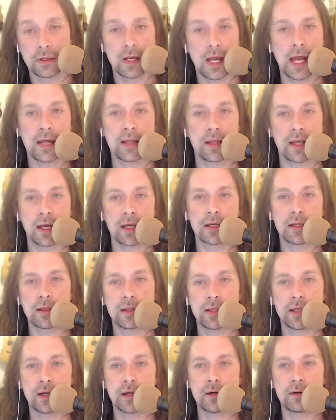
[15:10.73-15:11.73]
and like
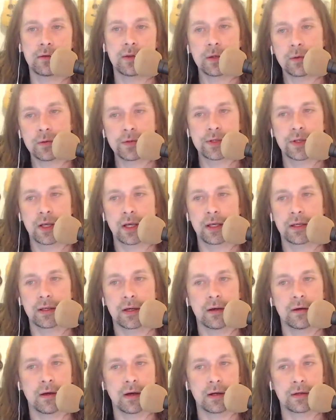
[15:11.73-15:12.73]
there there was like
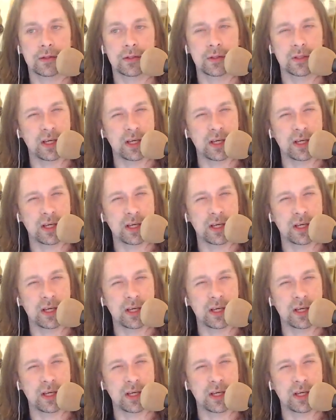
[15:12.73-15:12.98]
a,